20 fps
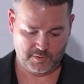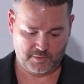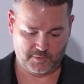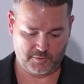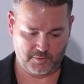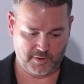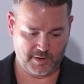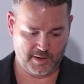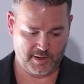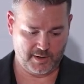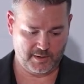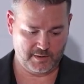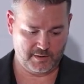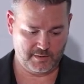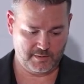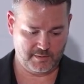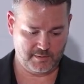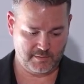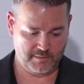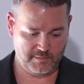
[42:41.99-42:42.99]

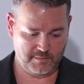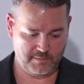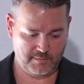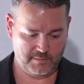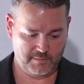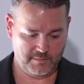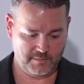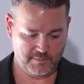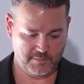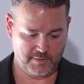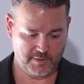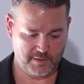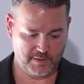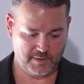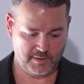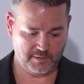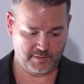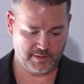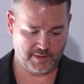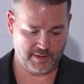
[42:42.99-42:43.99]
create
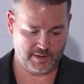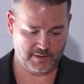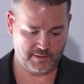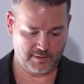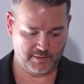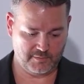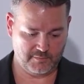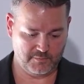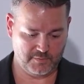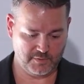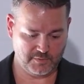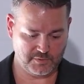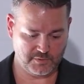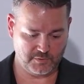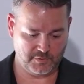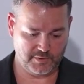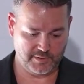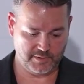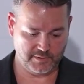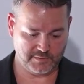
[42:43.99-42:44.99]
the data
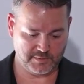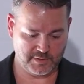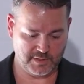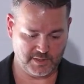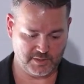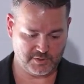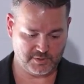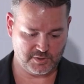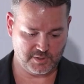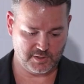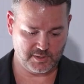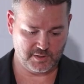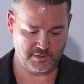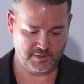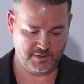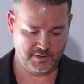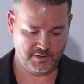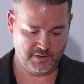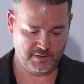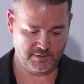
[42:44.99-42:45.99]

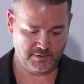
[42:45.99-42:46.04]
visualization